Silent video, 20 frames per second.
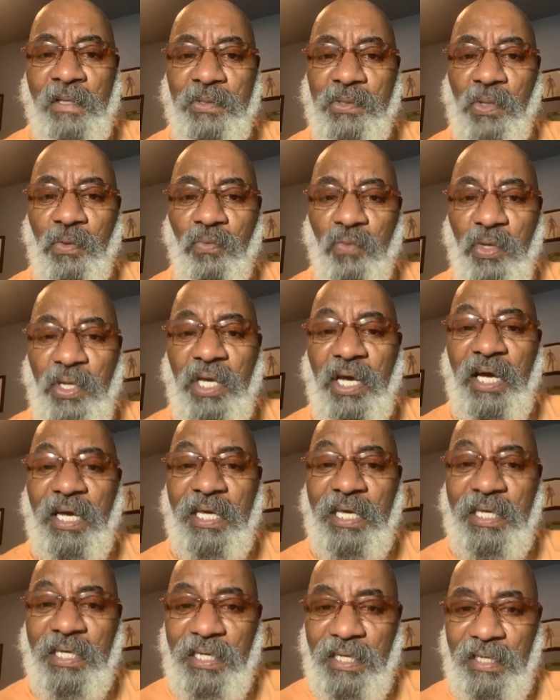So we
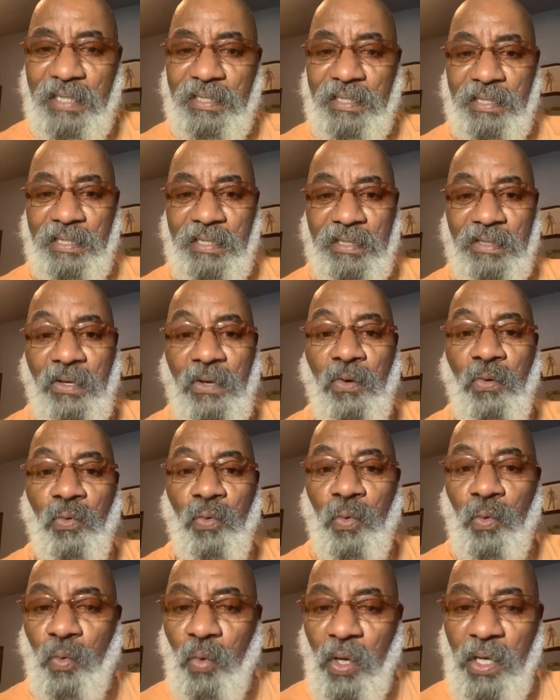are healing
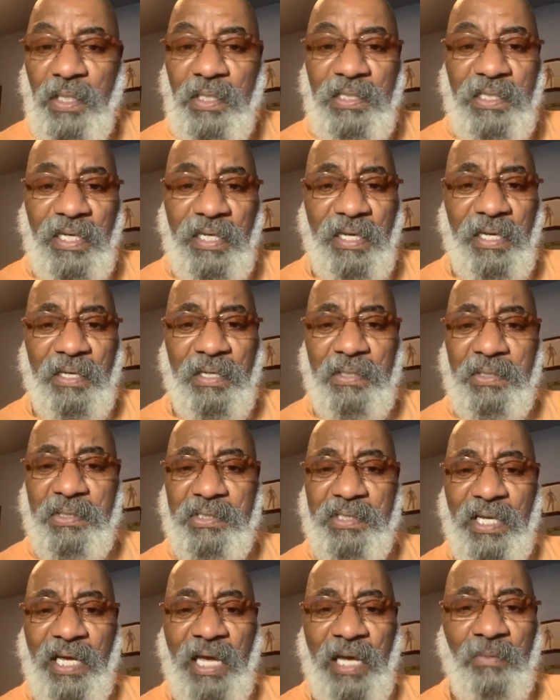one day at a
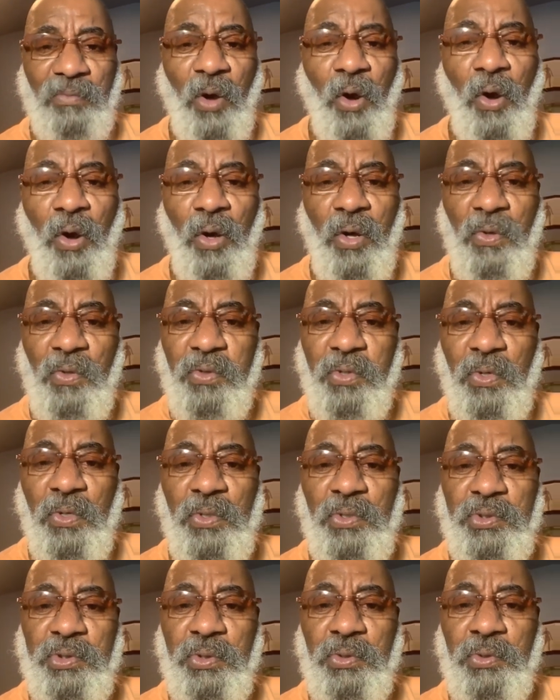time. All
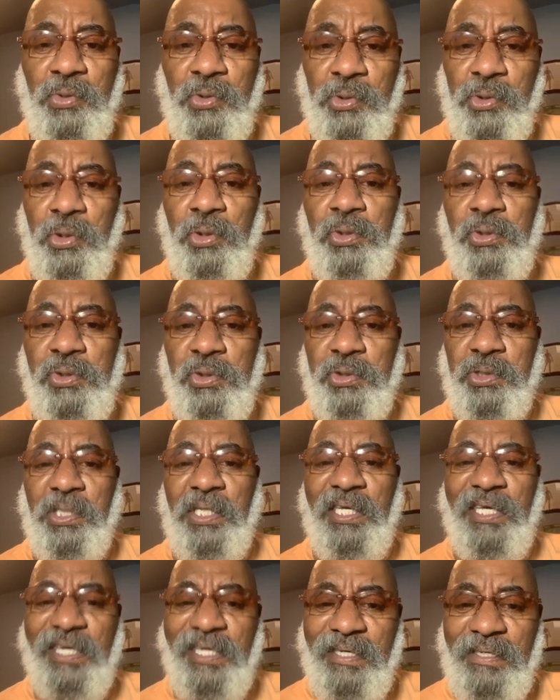those who choose
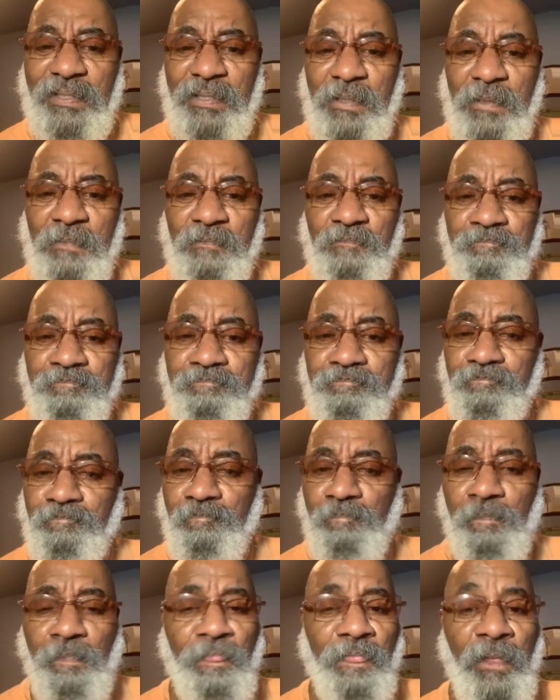to heal,
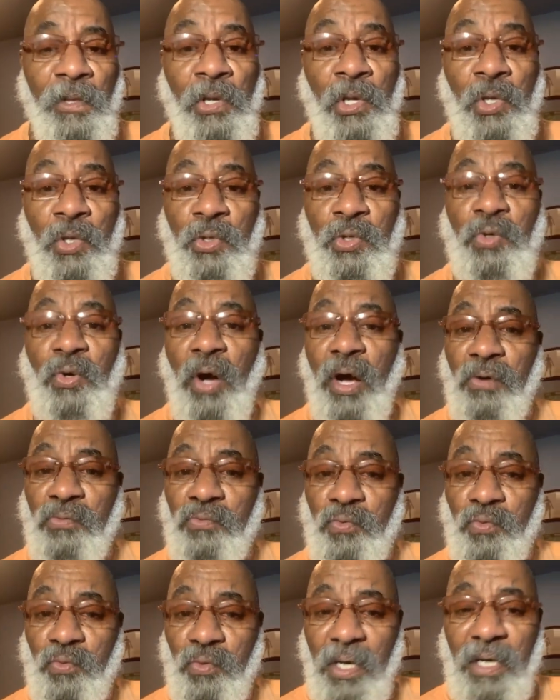you
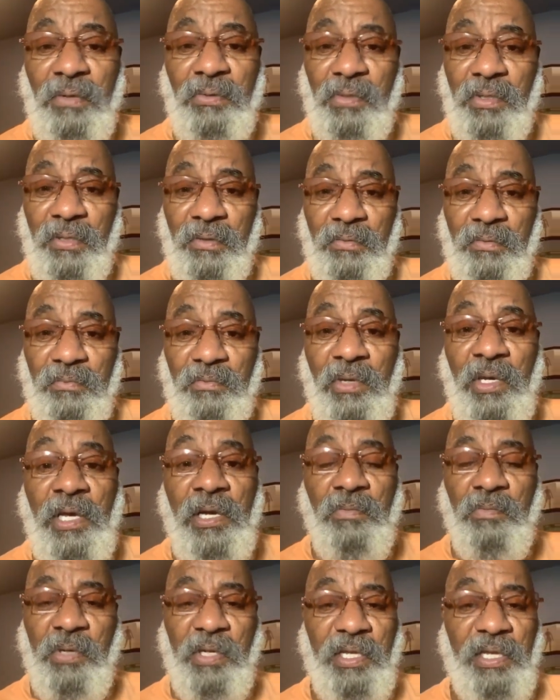are welcome.
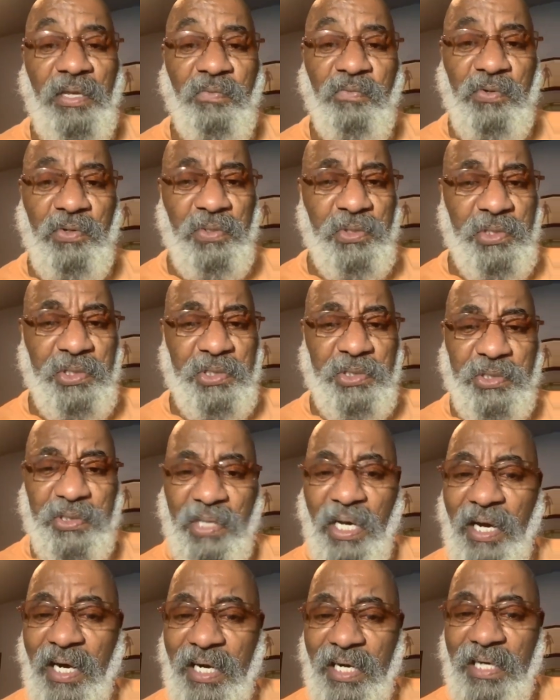But if you're
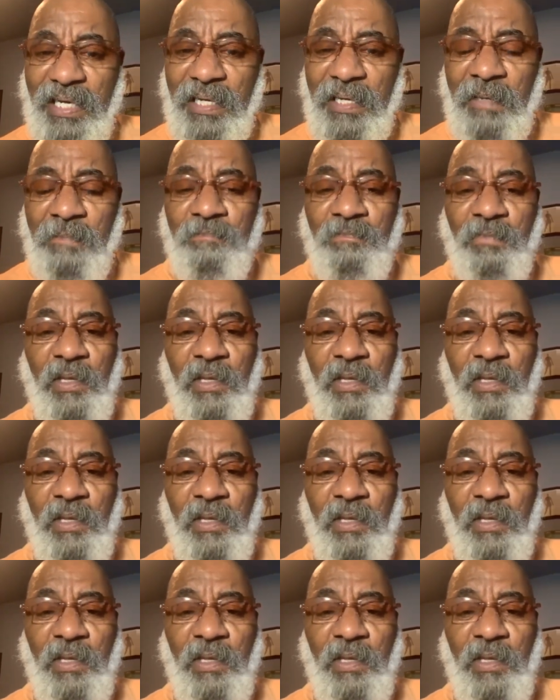stuck